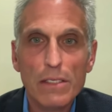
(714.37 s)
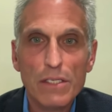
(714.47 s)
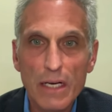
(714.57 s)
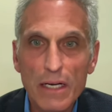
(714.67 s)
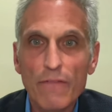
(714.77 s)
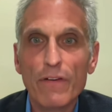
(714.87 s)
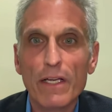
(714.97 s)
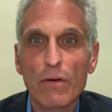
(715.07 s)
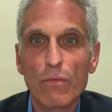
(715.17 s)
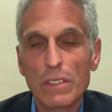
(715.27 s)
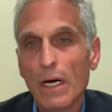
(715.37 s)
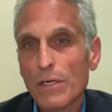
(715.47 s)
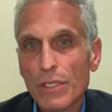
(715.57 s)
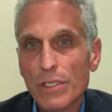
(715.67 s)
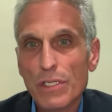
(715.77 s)
significant
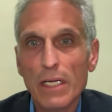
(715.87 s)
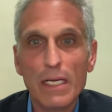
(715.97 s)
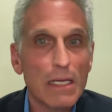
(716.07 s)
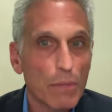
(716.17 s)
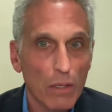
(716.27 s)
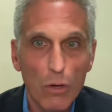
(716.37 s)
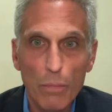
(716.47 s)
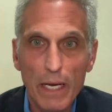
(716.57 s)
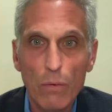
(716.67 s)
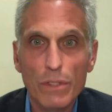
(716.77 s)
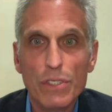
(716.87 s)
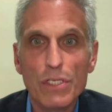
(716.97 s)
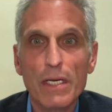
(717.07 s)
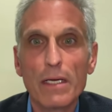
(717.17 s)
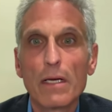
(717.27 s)
reductions in hemoglobin
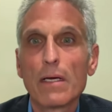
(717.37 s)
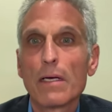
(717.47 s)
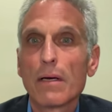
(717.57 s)
A1C,